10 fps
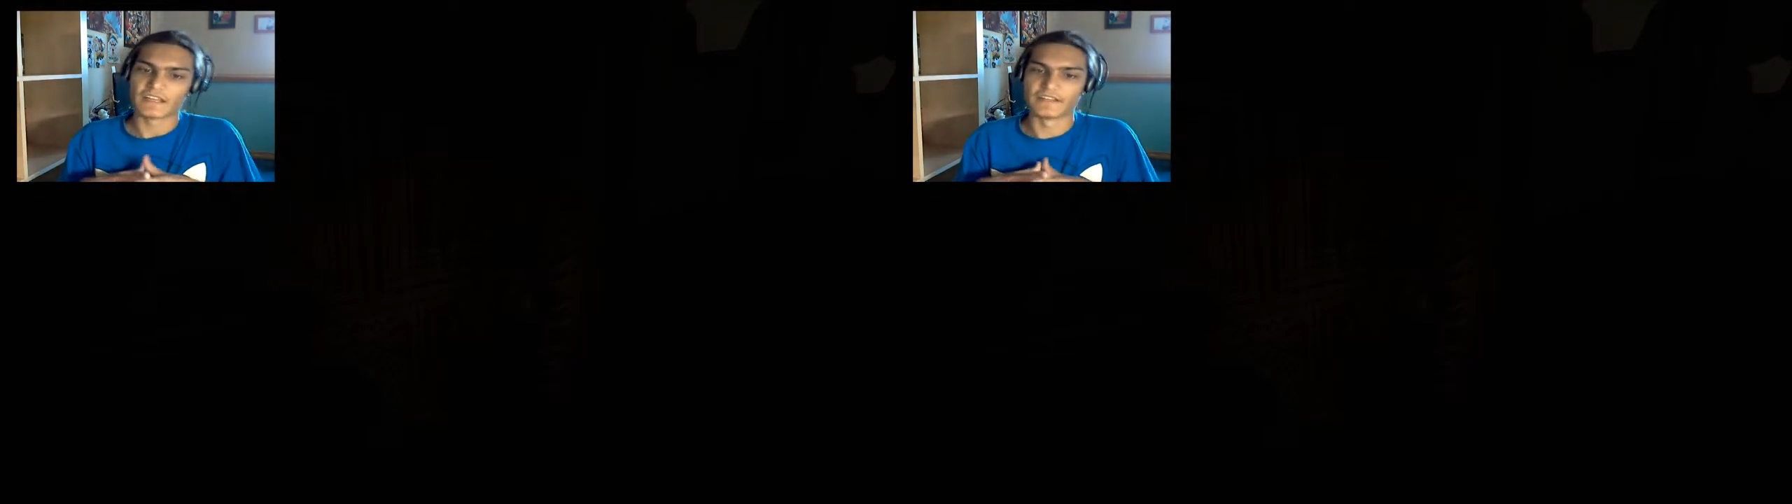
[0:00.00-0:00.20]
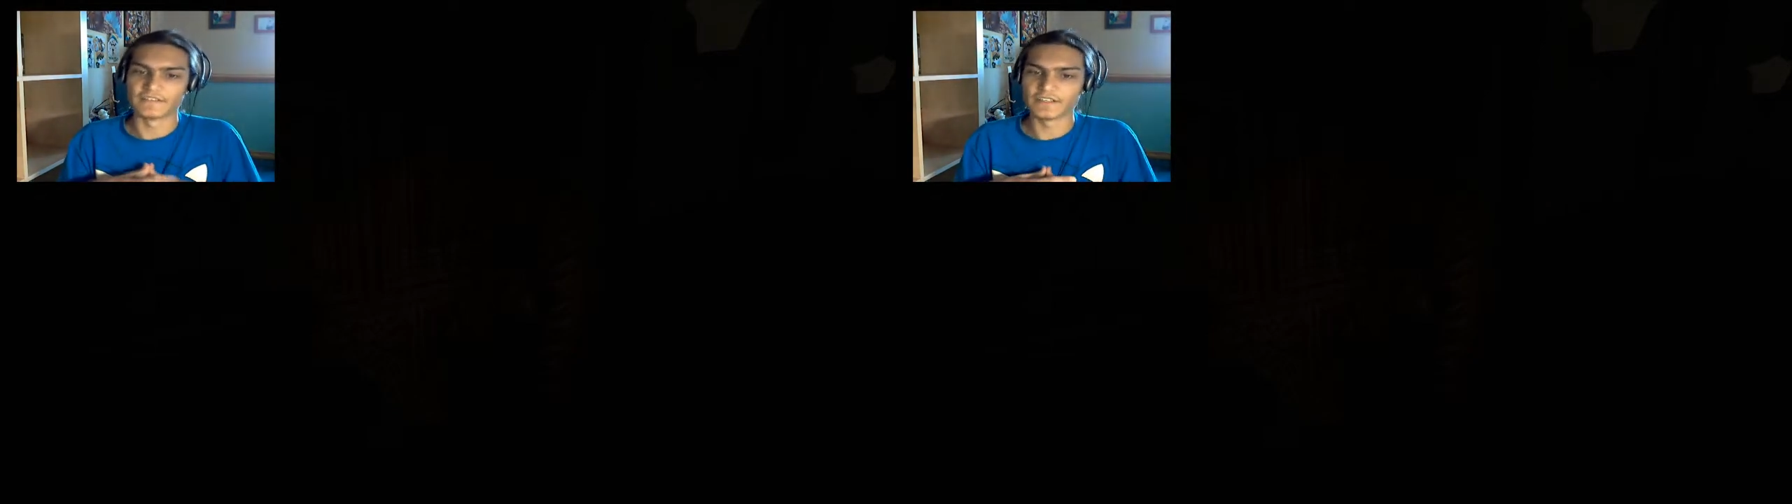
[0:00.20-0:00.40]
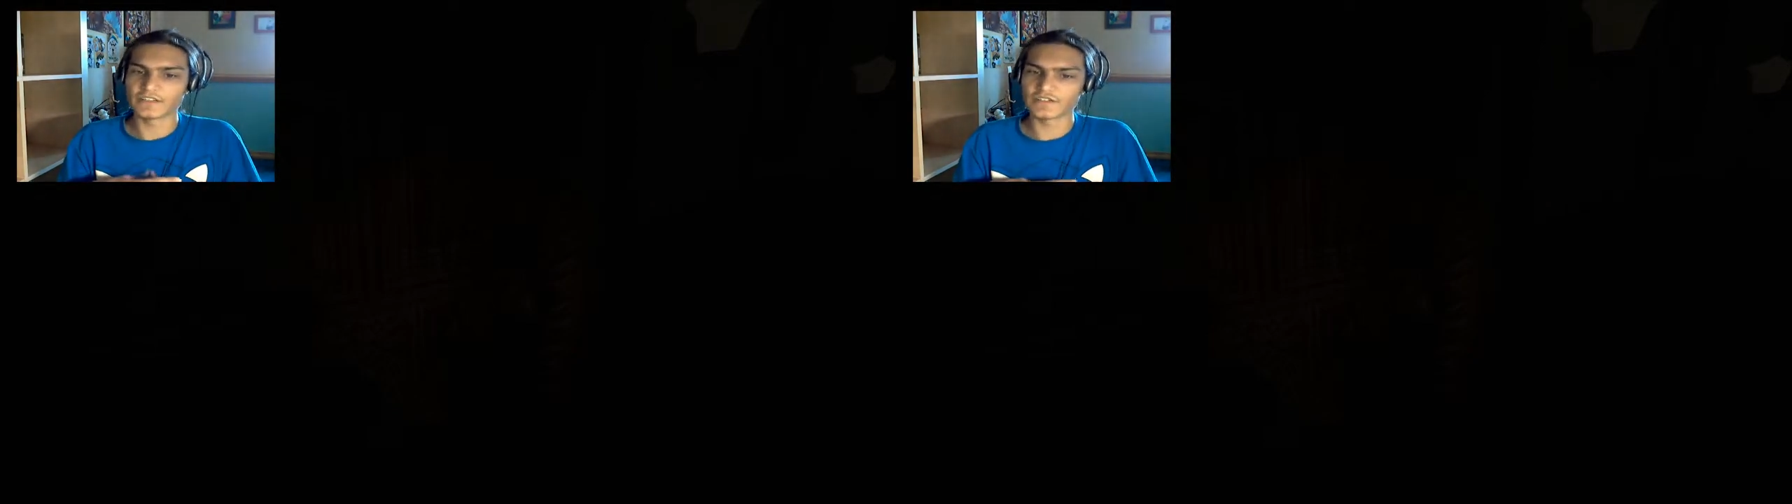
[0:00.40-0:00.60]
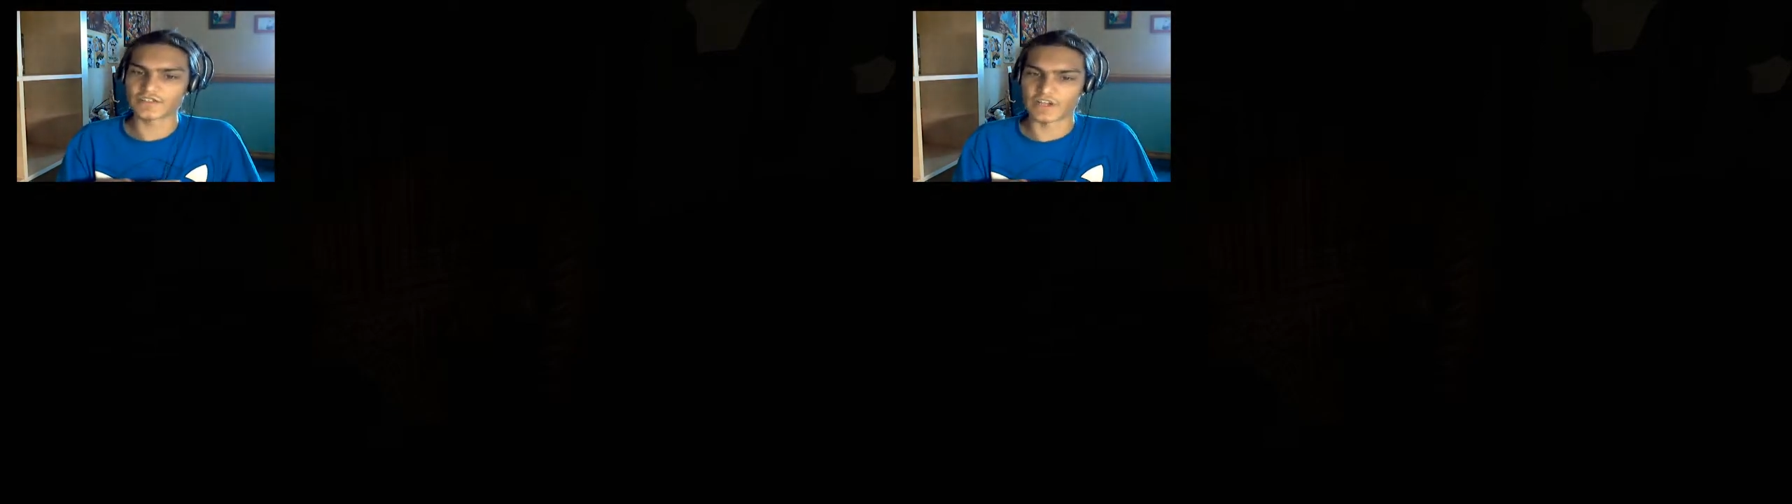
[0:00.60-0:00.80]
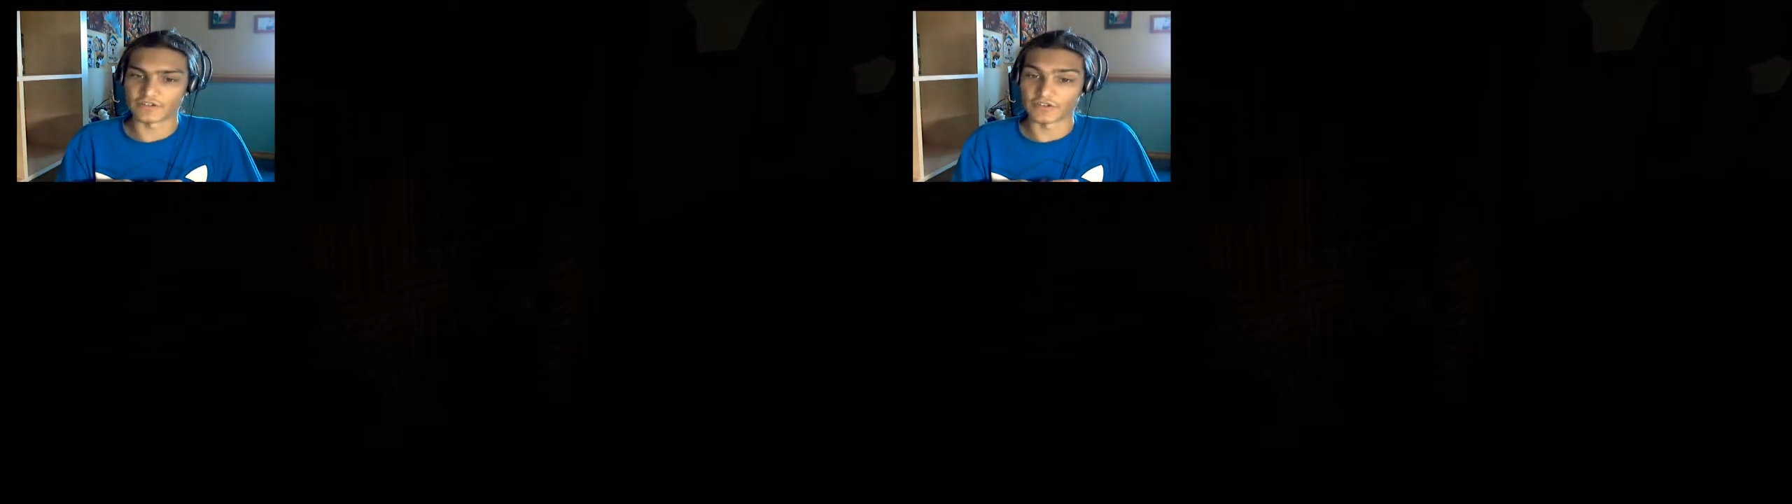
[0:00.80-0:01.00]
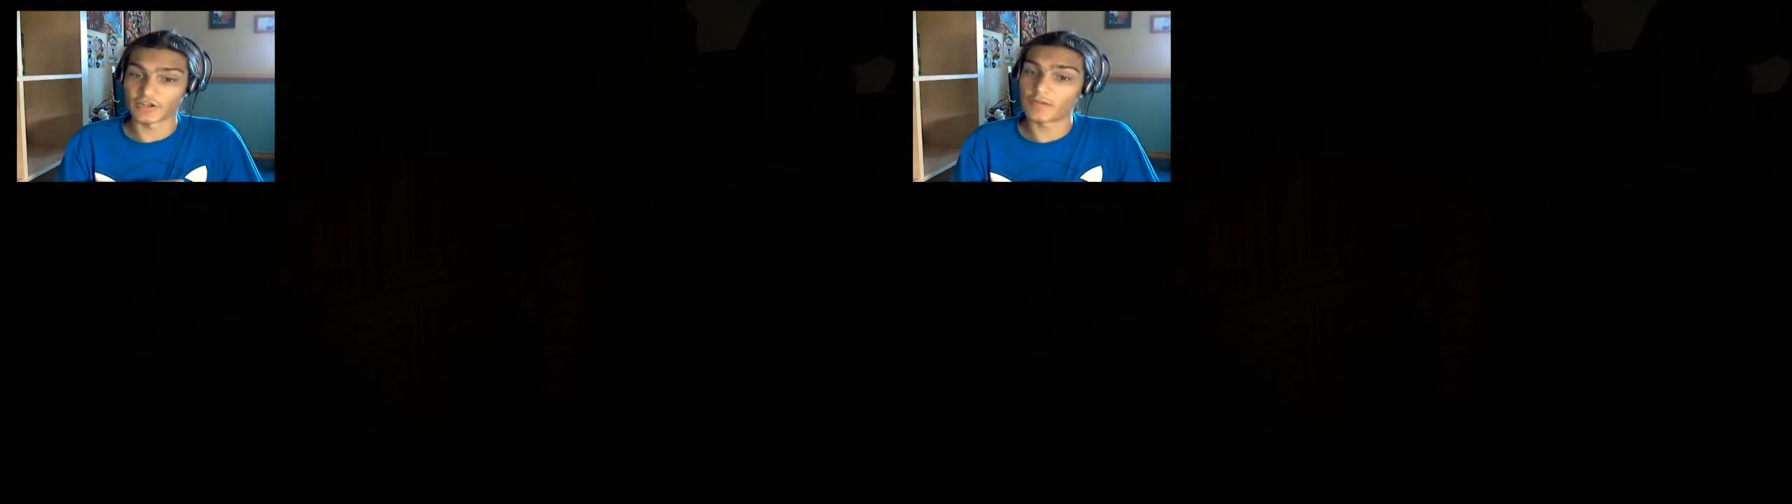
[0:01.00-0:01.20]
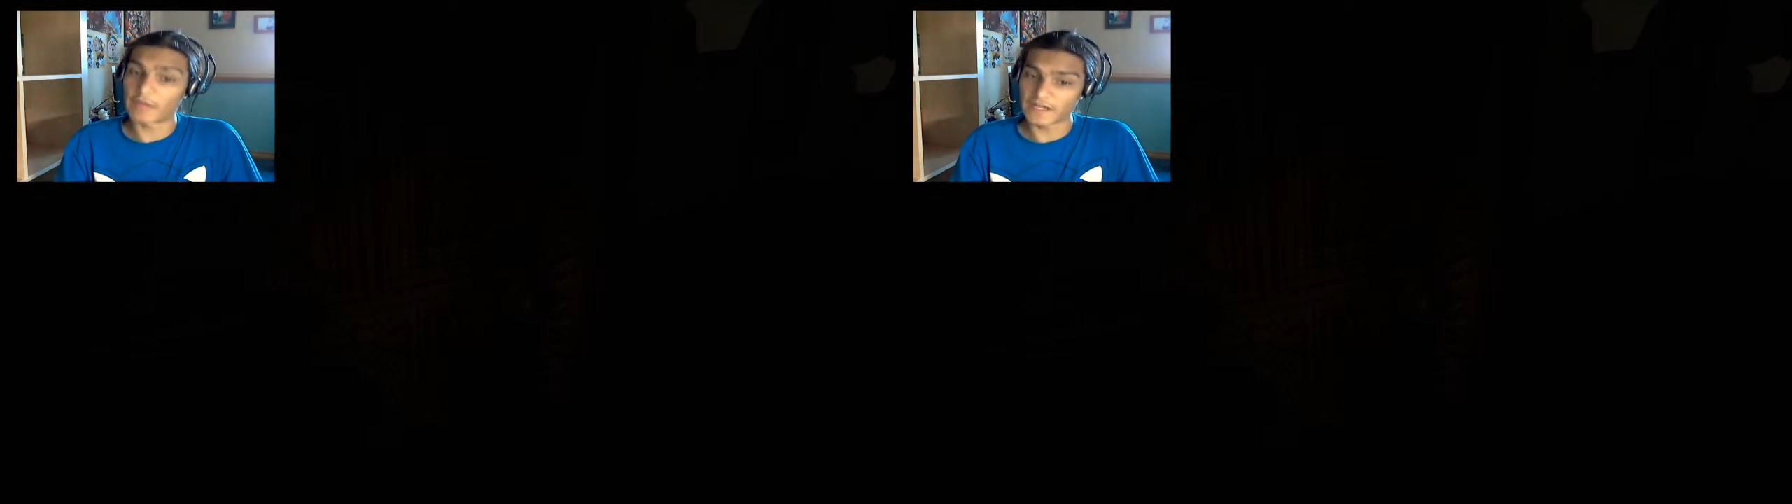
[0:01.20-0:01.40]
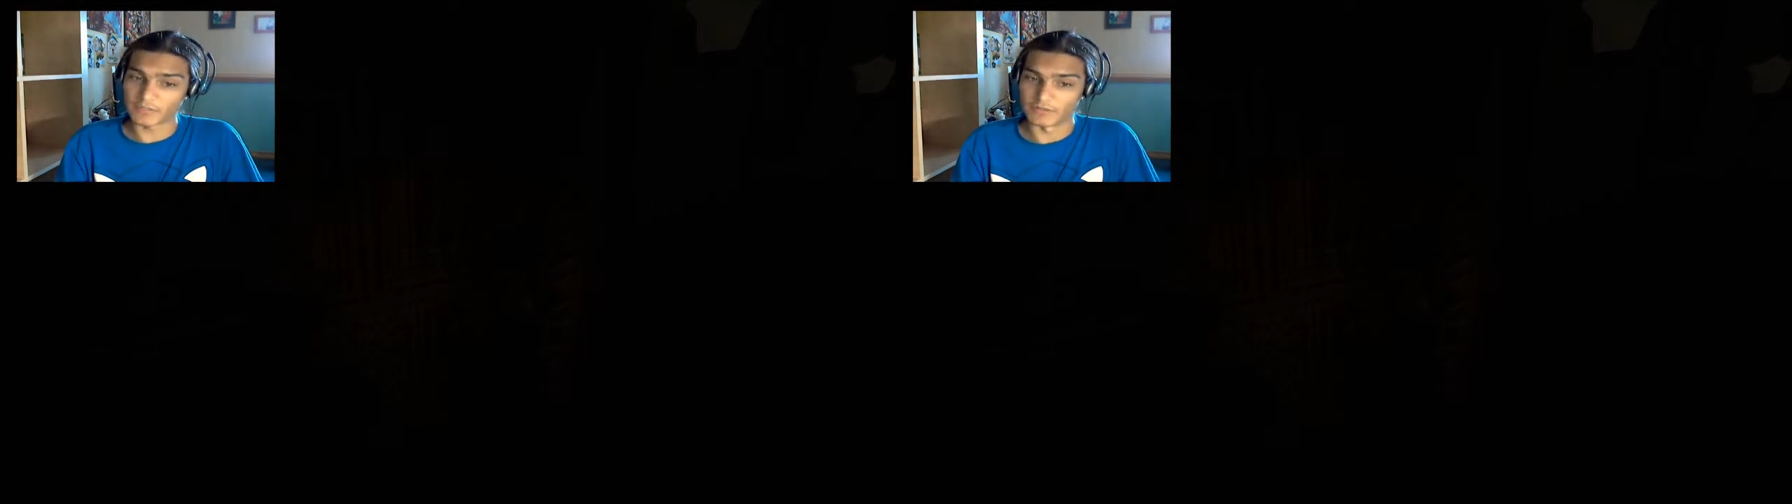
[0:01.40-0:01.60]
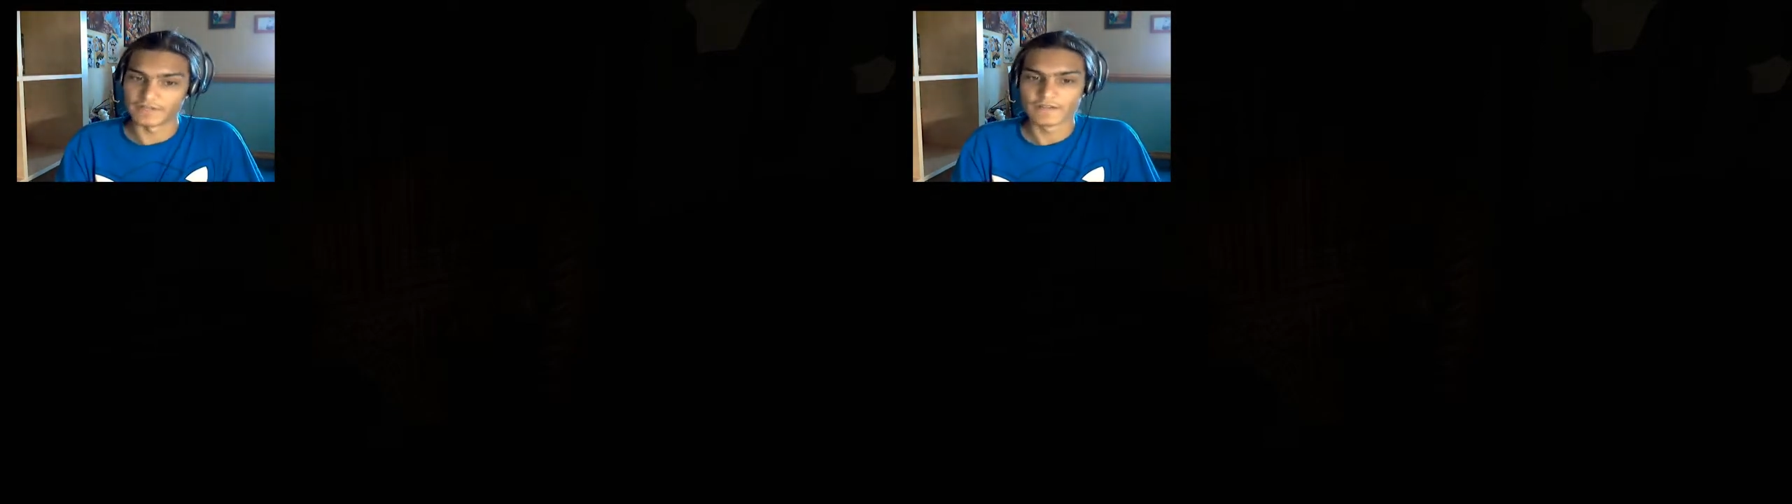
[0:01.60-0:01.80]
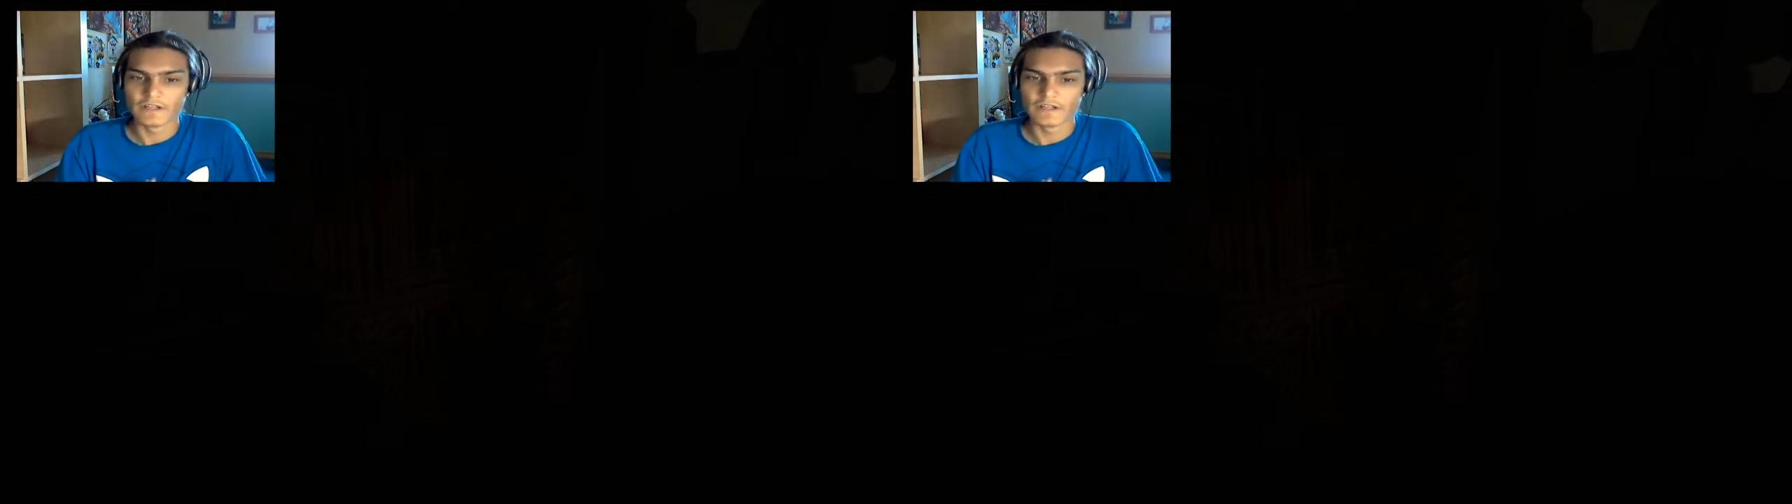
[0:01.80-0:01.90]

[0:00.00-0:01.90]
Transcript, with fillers: in Lily's honor, a banquet.